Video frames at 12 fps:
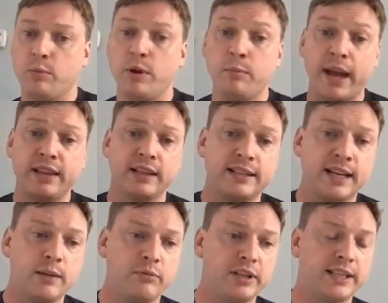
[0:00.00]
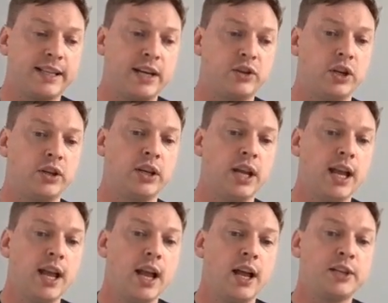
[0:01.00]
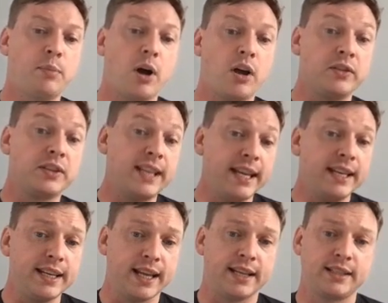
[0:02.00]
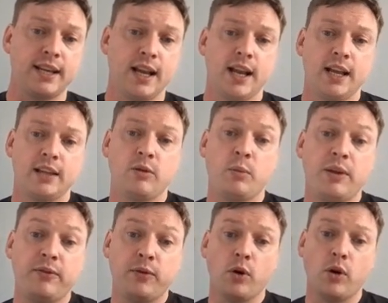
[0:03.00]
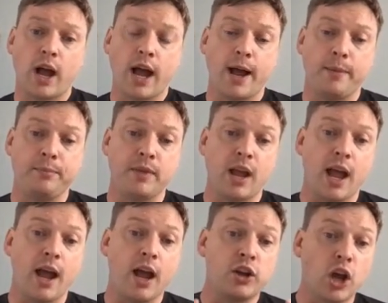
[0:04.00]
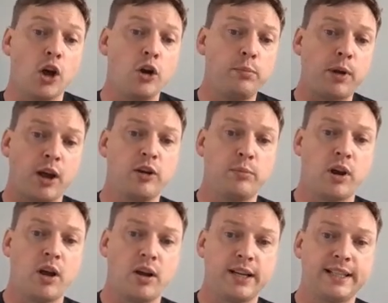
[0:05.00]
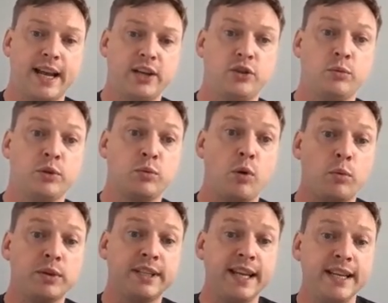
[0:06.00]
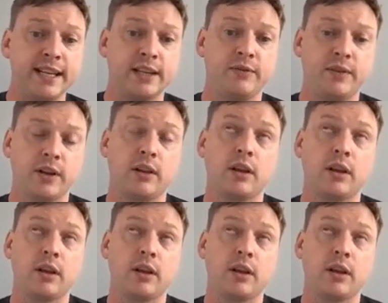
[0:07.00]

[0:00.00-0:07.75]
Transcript: And we made the deliberate decision as part of seeding this that we thought a Go pluggable architecture was what was needed for the